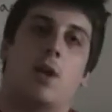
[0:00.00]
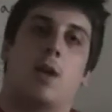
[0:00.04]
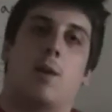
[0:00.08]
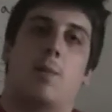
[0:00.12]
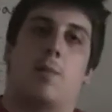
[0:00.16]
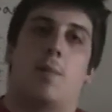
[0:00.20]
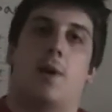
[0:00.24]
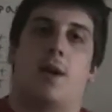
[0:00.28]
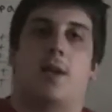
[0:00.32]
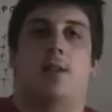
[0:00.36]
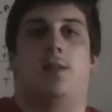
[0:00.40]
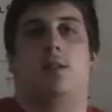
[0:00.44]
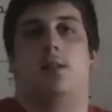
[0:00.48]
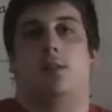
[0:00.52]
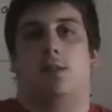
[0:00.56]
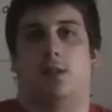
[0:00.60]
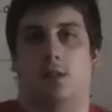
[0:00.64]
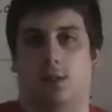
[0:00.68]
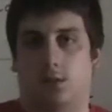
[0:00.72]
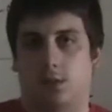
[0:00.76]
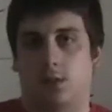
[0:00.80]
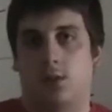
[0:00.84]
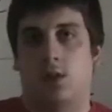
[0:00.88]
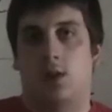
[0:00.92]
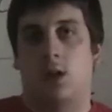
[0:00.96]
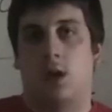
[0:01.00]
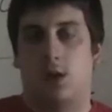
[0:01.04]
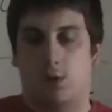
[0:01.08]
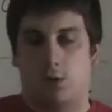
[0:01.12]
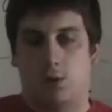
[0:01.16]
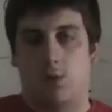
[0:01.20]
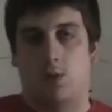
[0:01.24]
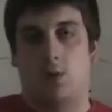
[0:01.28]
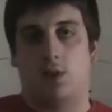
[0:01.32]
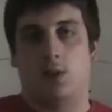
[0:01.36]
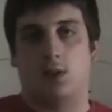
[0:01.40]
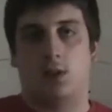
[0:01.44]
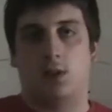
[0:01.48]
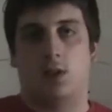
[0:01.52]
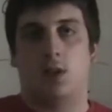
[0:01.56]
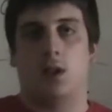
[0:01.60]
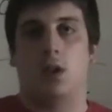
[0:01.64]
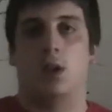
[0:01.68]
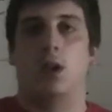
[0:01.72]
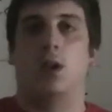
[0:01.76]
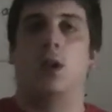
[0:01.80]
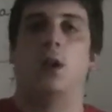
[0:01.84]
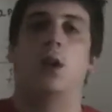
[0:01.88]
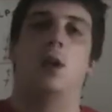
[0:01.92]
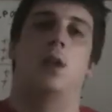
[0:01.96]
capacitance. Now you will
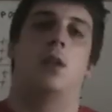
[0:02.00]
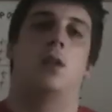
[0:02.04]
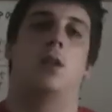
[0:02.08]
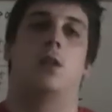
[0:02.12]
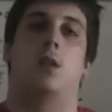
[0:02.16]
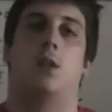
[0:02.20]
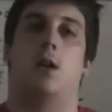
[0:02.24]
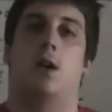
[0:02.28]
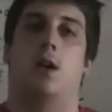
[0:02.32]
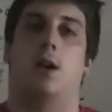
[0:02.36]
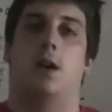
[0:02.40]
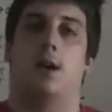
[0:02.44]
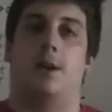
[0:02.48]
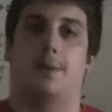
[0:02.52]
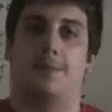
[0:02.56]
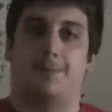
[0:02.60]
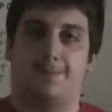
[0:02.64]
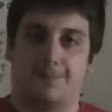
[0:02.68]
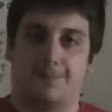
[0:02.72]
see the